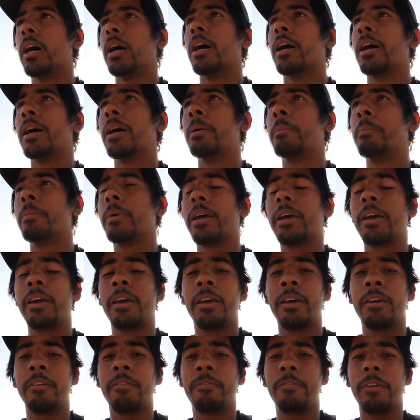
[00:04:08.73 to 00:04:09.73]

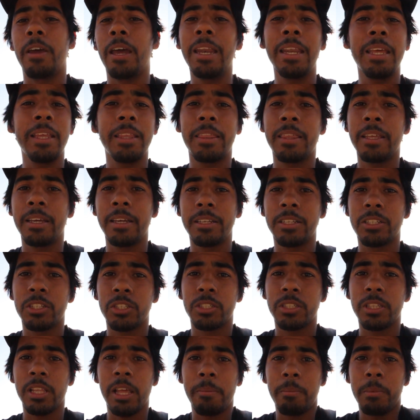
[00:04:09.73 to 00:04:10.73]
If anything,
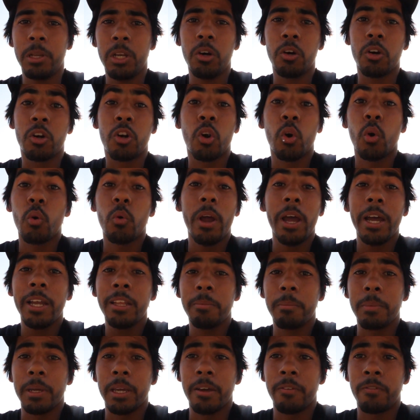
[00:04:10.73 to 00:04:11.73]
just let me know.
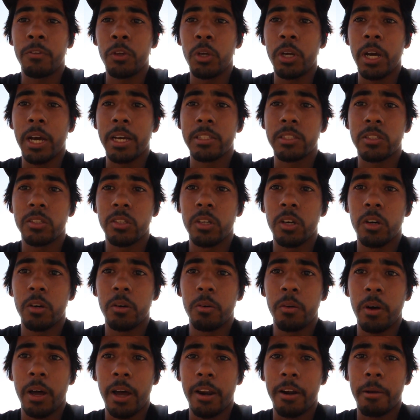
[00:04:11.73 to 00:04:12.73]
Correct me if you guys
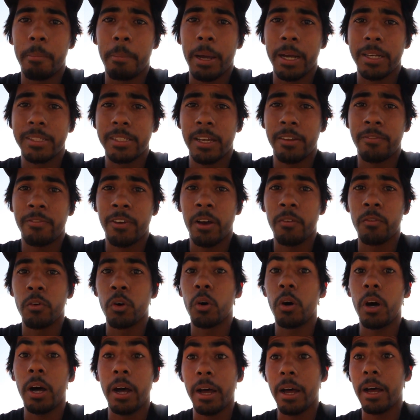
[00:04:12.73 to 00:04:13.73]
know how to backside
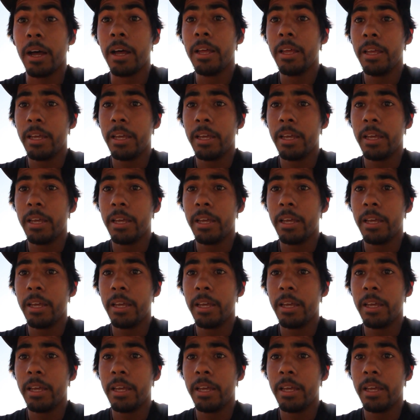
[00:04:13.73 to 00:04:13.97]
5-0.